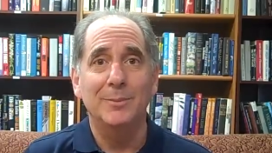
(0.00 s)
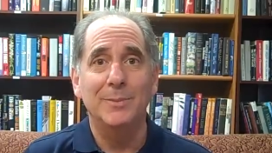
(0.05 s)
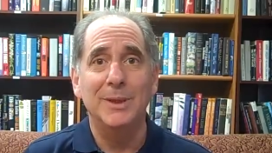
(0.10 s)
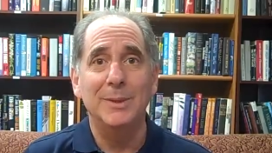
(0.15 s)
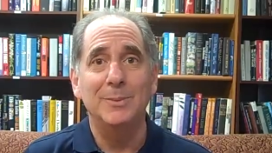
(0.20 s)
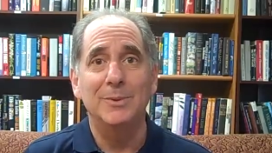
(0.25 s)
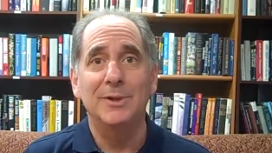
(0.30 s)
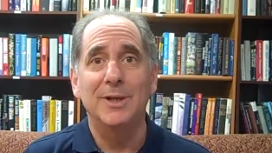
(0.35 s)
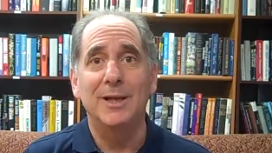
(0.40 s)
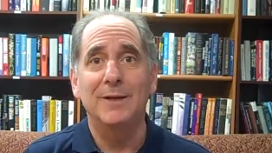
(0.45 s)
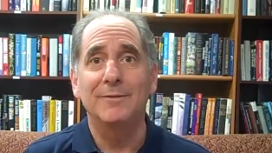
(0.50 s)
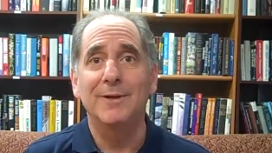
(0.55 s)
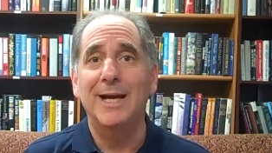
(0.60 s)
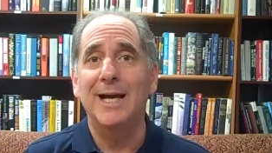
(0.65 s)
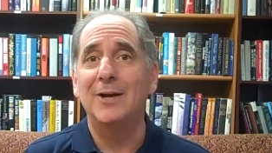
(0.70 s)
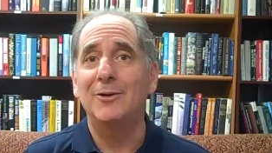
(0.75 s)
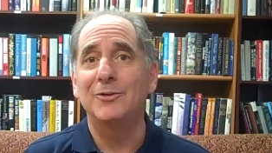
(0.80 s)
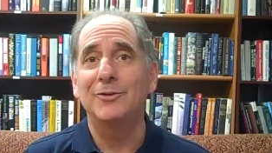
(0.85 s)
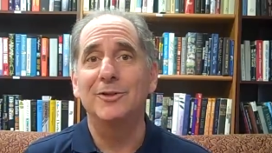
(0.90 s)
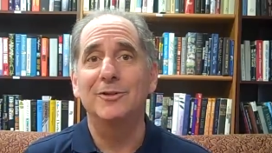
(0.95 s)
People have
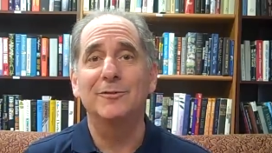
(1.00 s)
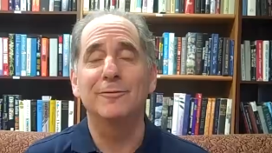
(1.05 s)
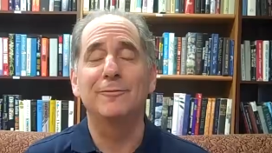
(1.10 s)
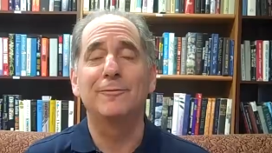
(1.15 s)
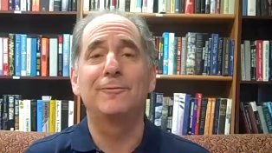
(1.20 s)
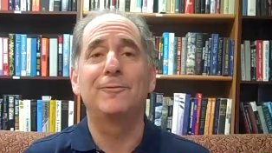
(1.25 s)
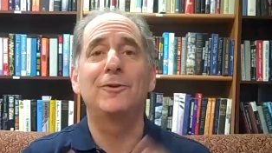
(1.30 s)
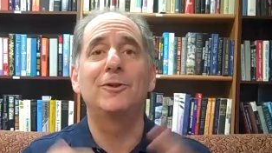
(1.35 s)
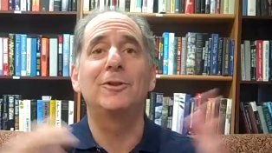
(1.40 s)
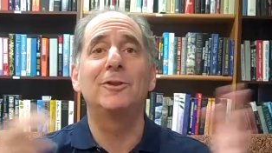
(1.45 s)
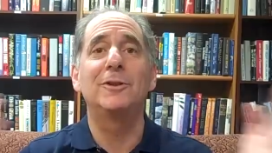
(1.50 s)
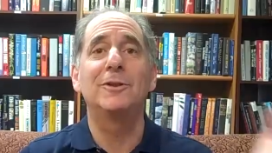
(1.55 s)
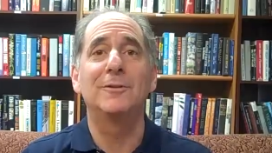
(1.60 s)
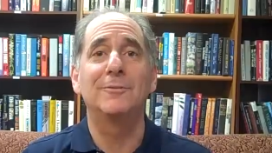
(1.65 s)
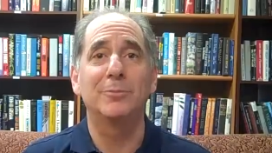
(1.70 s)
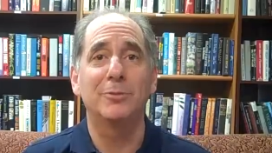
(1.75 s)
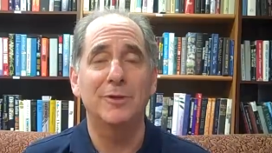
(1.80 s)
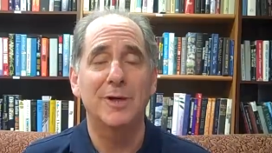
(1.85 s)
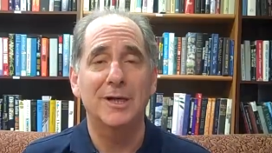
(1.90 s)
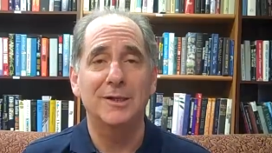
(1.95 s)
houses full
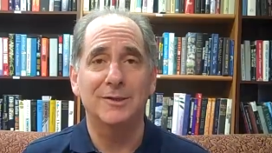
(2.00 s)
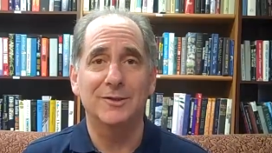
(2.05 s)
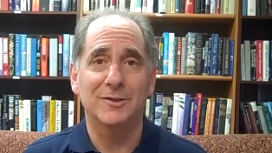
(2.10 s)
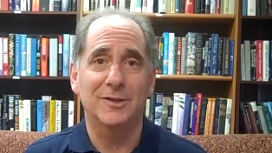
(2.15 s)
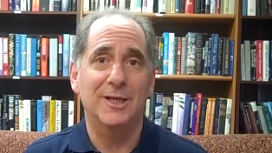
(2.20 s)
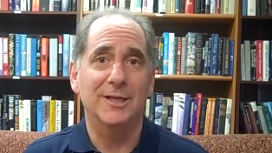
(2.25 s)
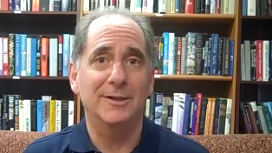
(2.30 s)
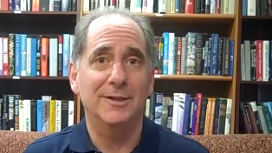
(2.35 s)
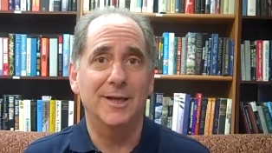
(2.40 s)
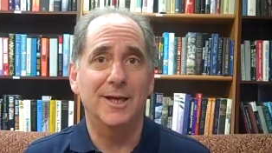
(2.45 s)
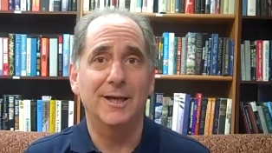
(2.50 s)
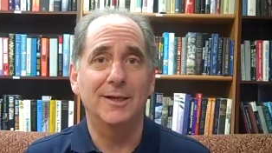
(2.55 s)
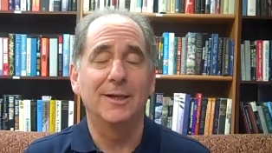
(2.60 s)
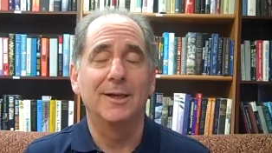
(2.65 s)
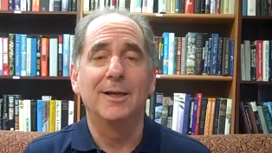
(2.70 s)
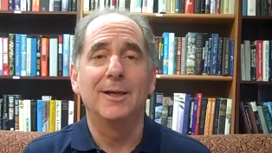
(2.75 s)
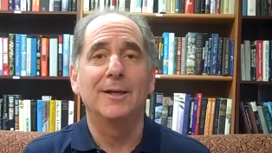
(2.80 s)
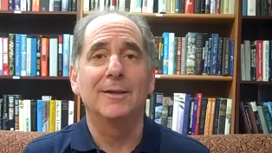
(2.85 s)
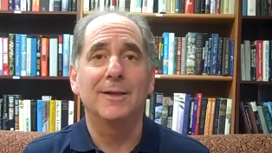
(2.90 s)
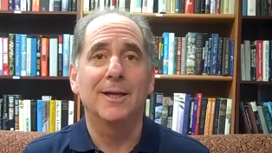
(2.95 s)
of products like
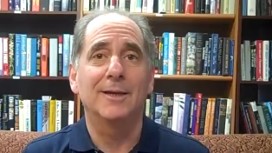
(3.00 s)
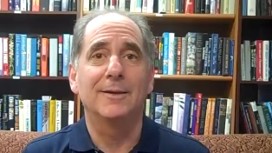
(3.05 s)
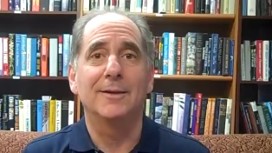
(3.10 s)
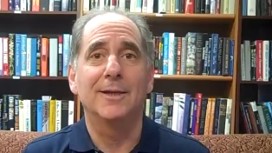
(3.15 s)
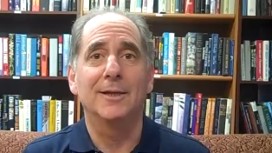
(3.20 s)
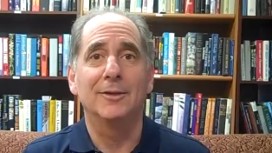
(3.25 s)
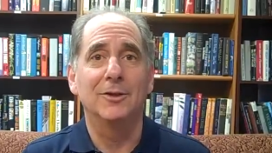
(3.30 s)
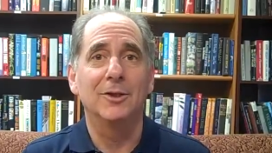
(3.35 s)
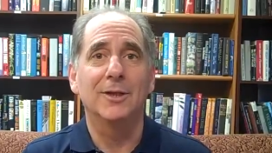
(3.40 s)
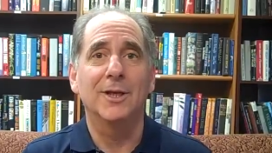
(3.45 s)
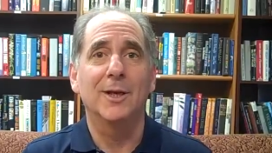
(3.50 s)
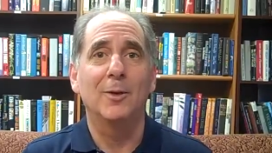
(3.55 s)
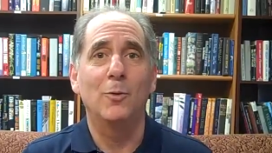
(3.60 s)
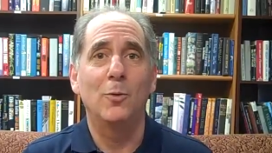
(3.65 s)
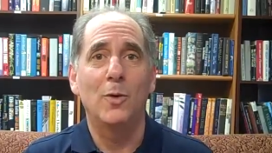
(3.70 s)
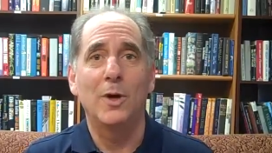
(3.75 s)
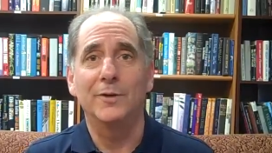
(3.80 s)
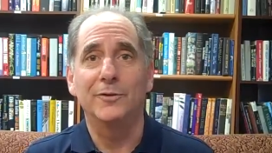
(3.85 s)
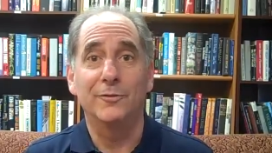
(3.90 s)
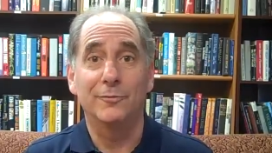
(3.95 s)
that that they look
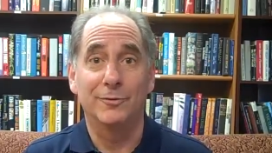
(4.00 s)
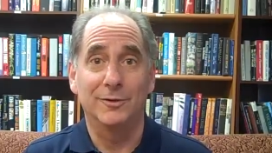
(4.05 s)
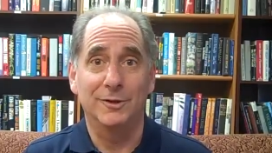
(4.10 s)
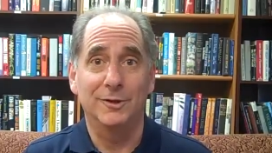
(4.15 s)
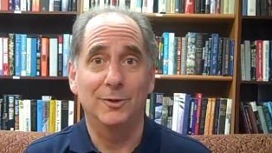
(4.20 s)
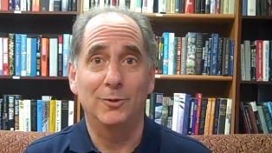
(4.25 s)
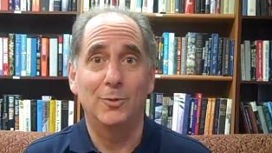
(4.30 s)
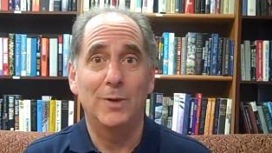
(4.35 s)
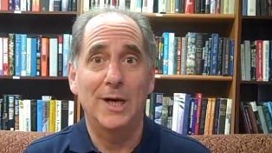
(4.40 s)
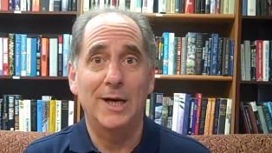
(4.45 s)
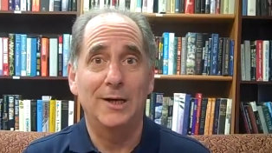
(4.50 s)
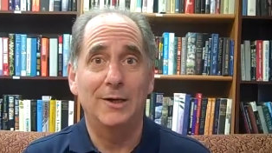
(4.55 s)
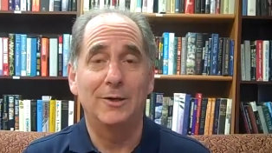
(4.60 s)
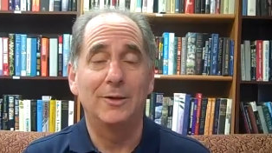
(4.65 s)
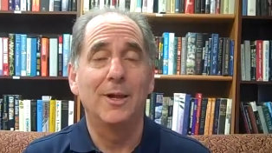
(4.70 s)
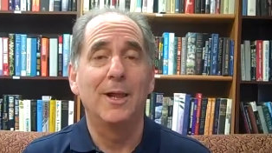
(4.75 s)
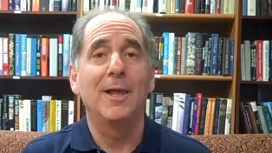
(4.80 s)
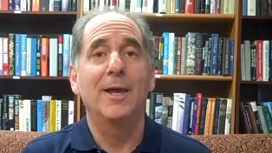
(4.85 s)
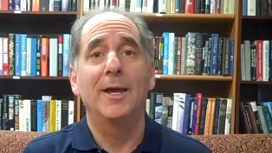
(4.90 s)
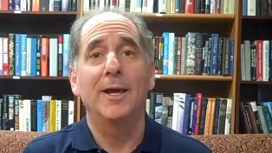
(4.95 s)
at once for a little
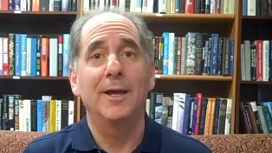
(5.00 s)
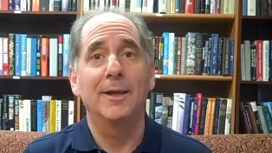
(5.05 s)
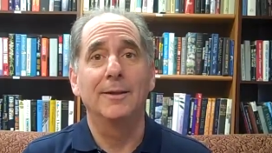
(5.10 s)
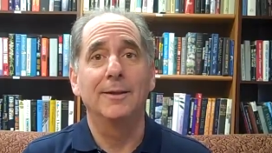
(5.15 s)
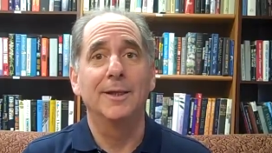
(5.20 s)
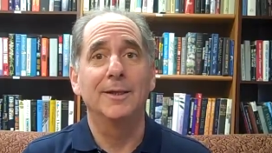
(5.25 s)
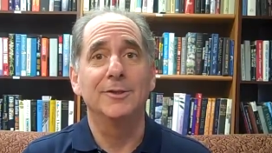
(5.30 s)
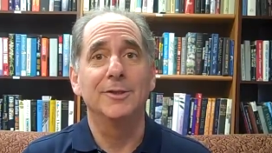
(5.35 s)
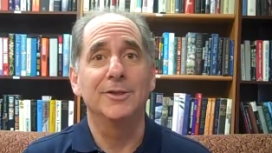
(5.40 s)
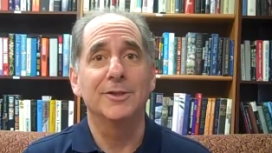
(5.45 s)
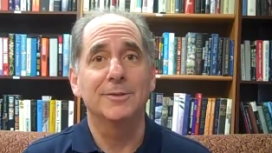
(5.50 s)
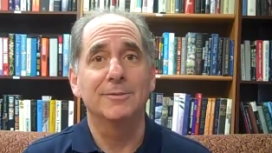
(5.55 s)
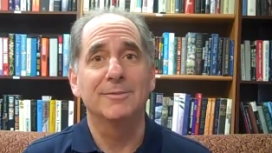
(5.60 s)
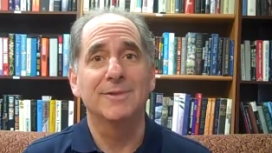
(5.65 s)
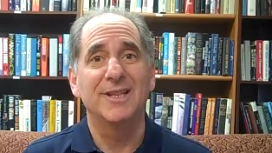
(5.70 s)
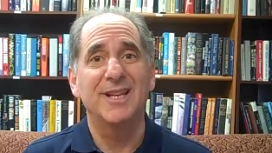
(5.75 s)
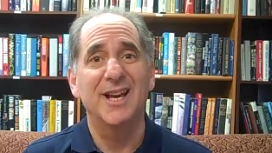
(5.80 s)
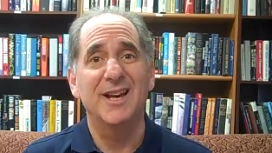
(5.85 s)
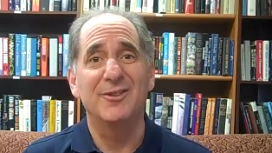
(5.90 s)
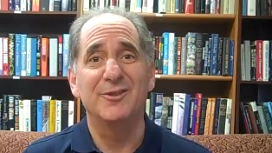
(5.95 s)
while and they just
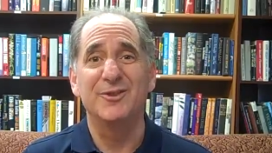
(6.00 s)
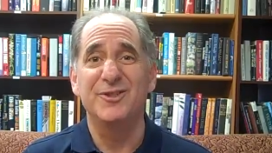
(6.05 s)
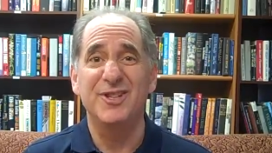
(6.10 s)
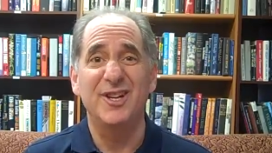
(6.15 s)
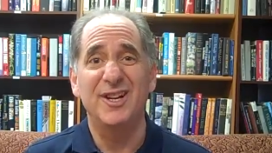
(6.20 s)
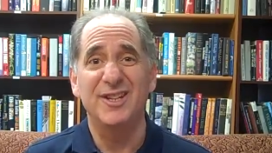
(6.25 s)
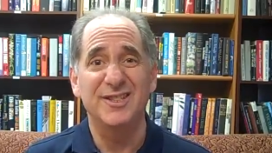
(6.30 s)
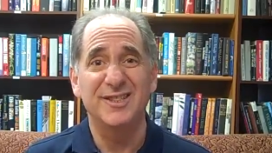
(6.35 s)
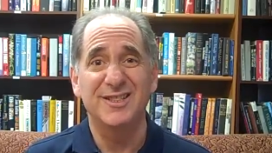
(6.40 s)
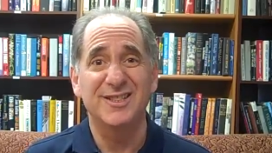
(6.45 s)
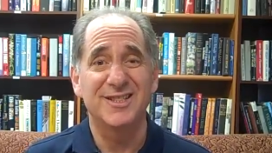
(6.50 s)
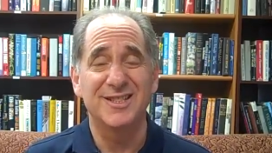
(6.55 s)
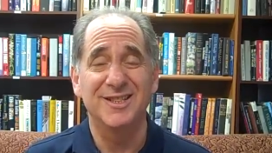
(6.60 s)
gather dust